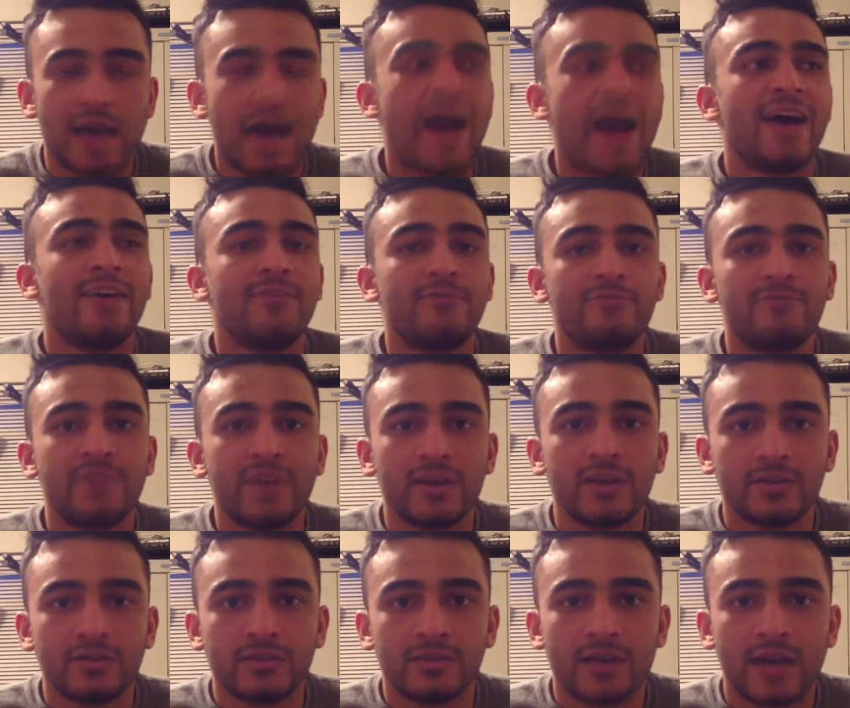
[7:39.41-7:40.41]
I've
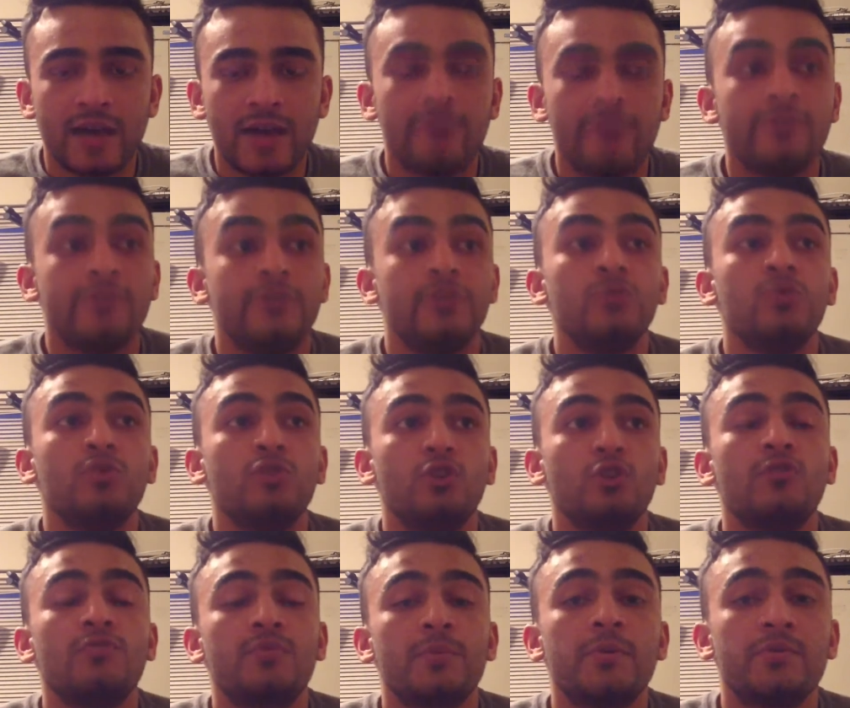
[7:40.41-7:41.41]
failed. You
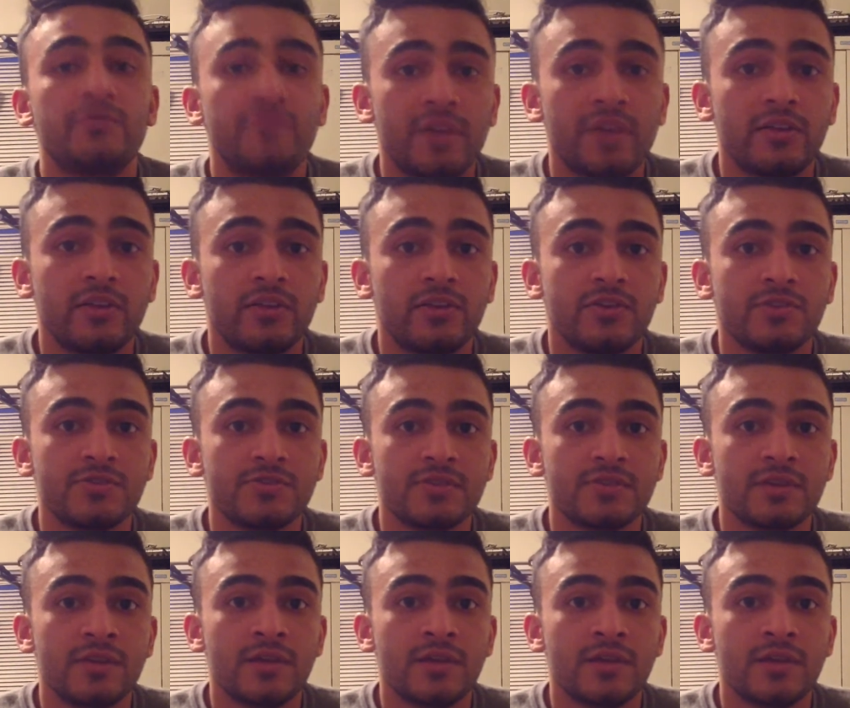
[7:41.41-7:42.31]
learn from your failures.